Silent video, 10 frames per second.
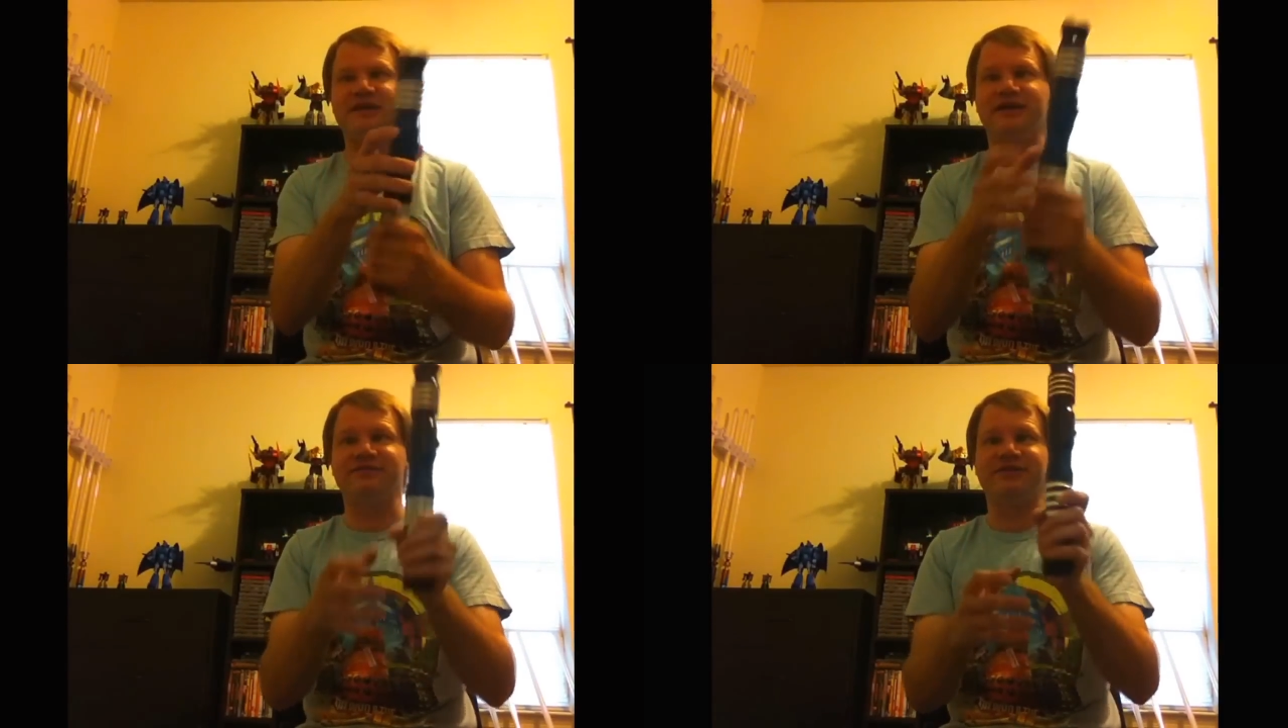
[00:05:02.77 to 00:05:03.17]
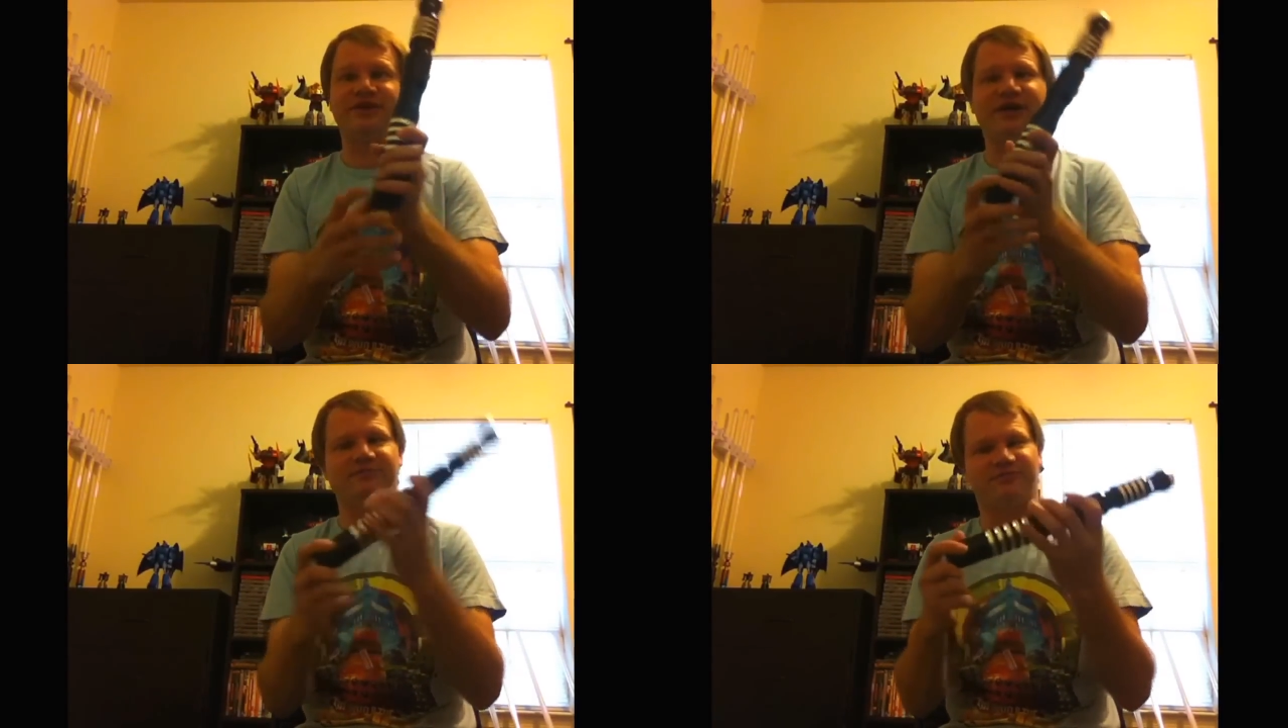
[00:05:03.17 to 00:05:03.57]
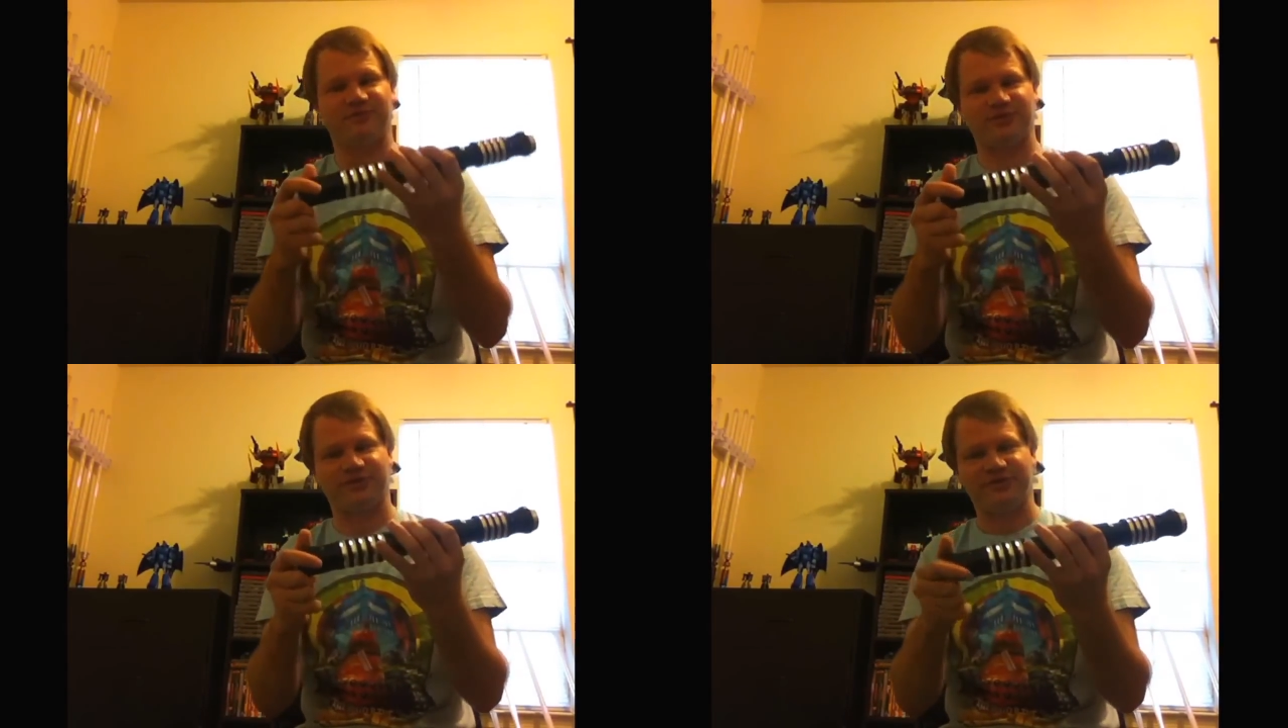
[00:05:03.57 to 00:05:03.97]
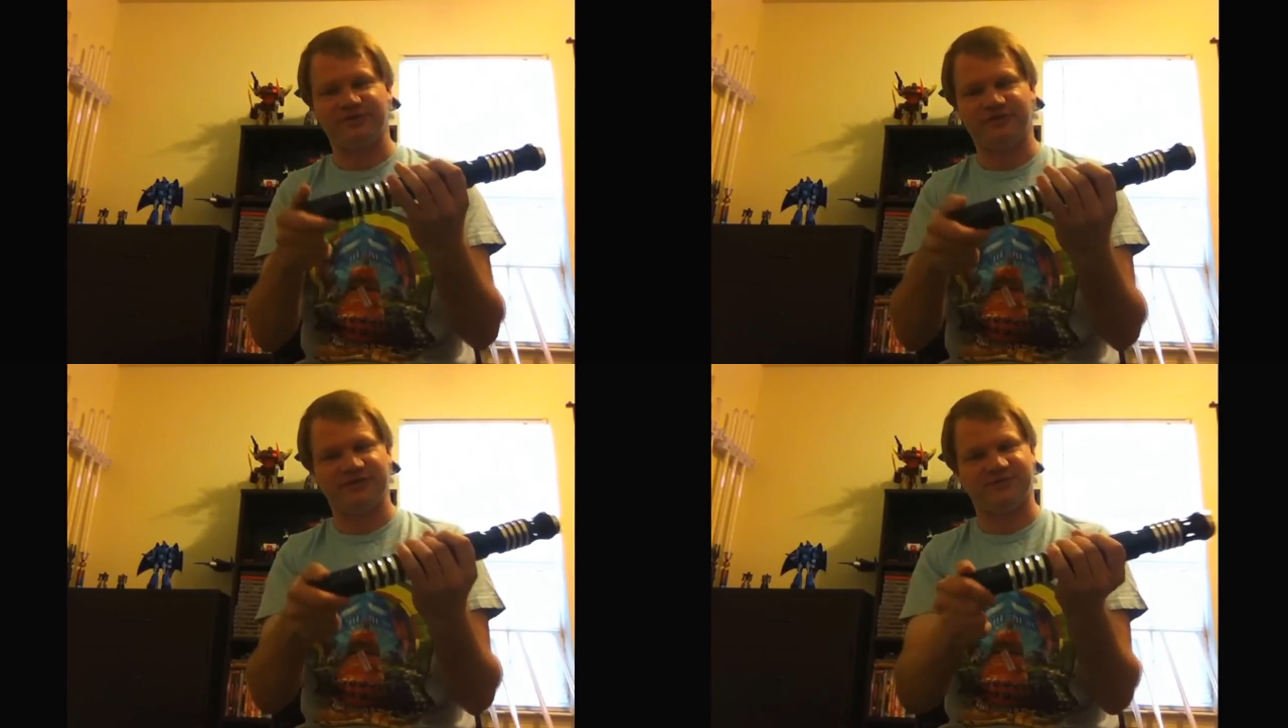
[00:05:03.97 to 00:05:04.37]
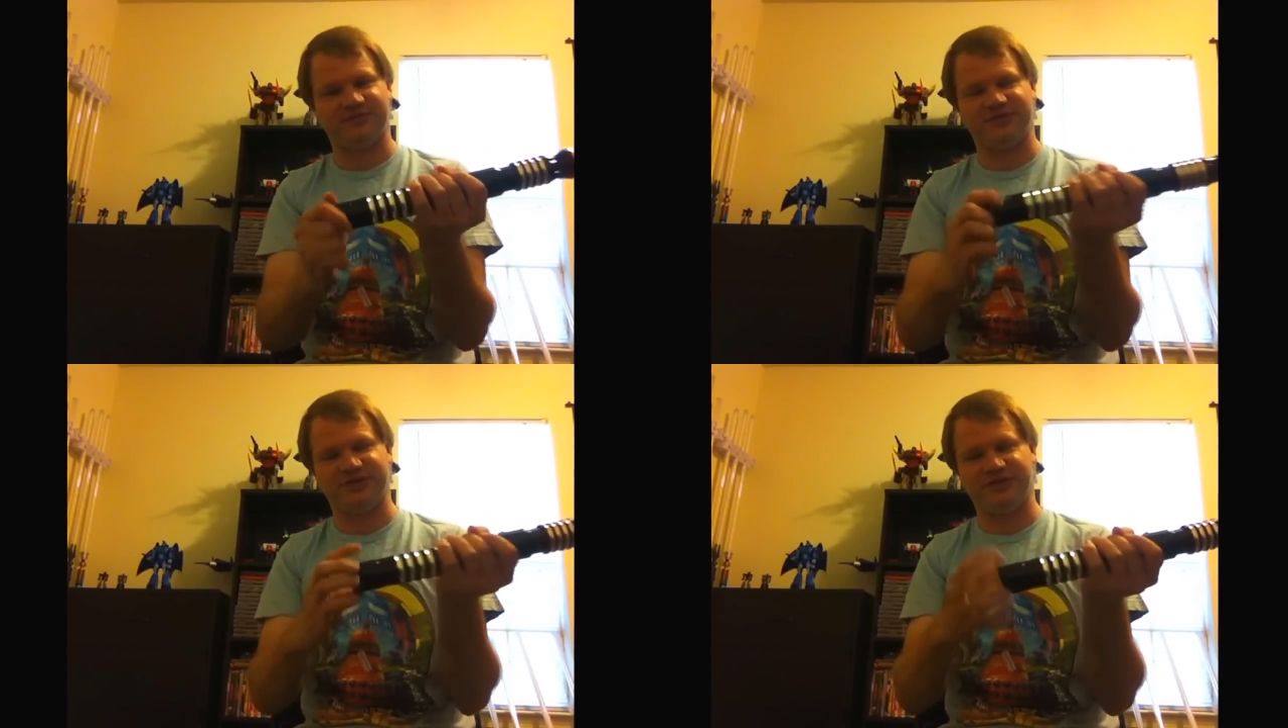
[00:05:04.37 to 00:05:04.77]
I've never had before. That's
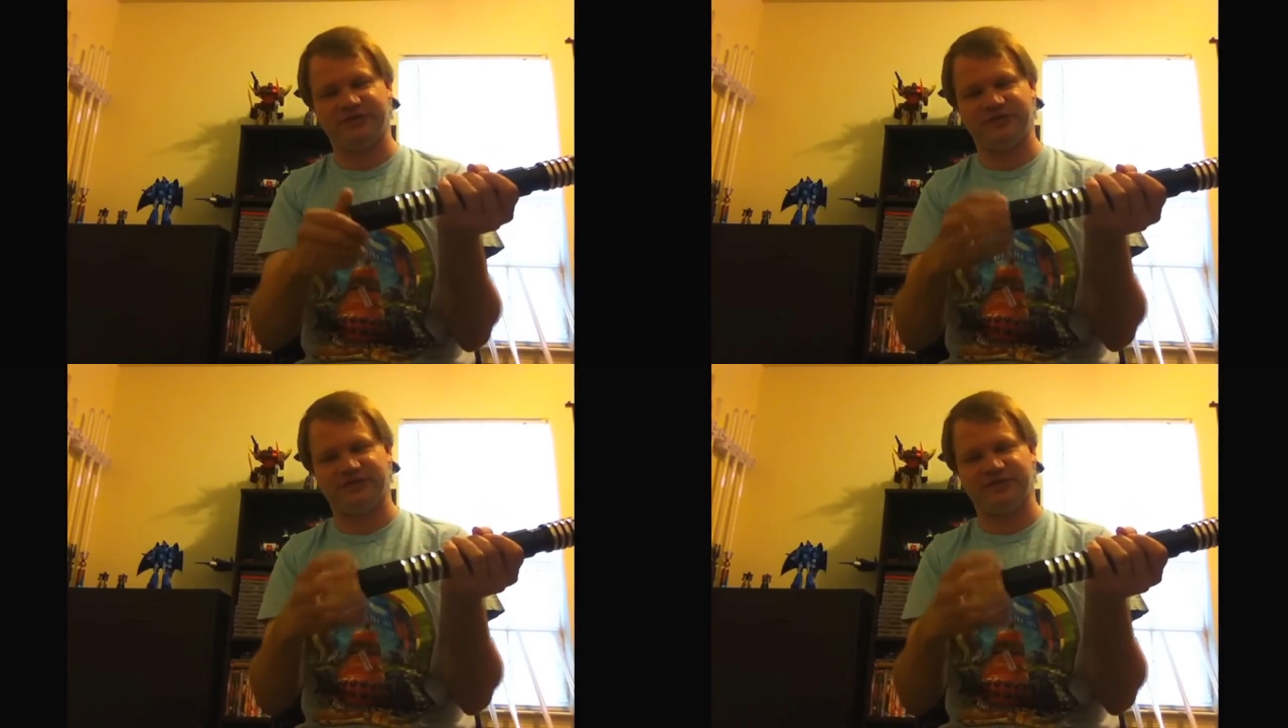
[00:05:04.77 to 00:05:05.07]
pretty neat.